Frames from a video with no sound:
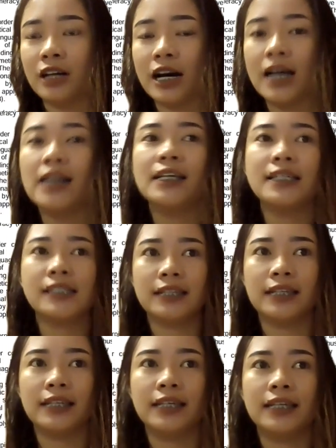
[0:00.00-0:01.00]
of the
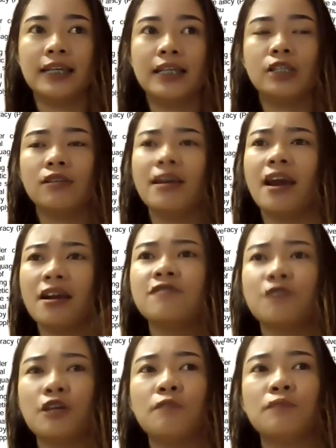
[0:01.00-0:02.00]
study. So the
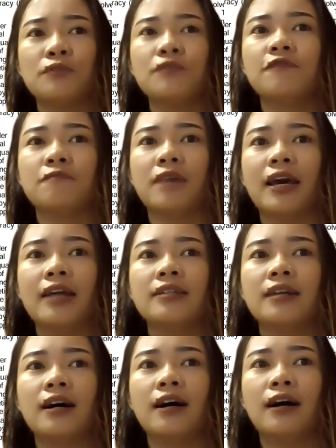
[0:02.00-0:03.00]
areas for
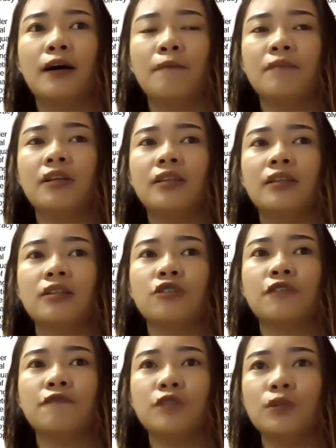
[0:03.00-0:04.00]
improvement, the
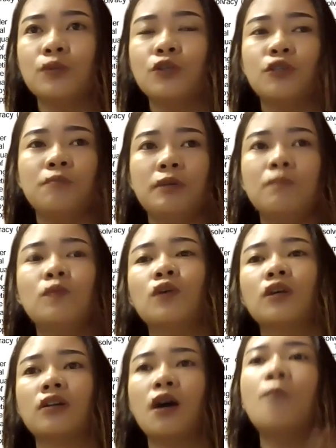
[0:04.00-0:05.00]
literature review could be
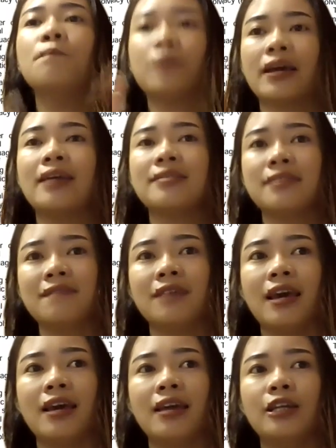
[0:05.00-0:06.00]
more
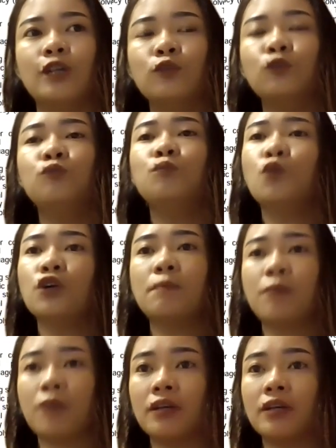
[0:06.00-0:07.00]
comprehensive and include more
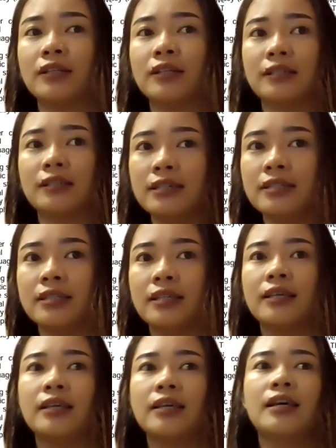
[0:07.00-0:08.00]
empirical studies.
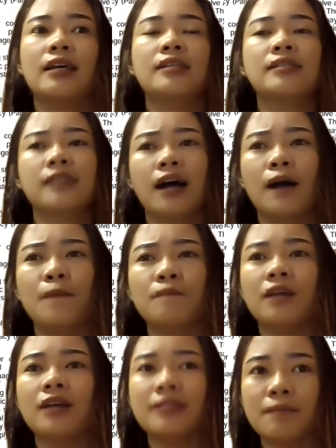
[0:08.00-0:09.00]

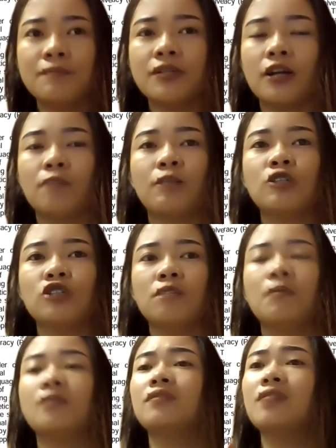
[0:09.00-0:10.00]
Some concepts are
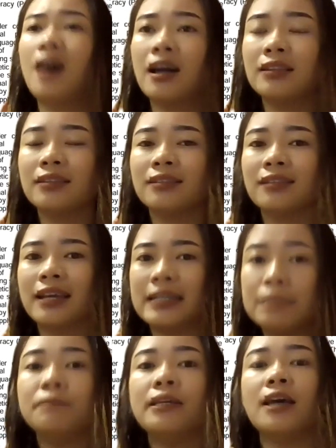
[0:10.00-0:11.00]
mentioned but not
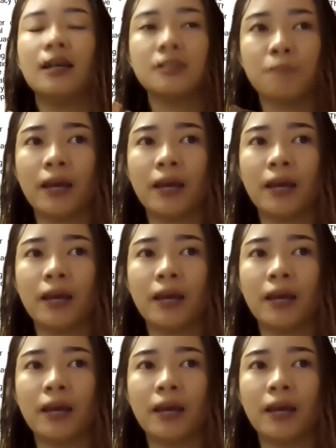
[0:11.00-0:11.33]
deeply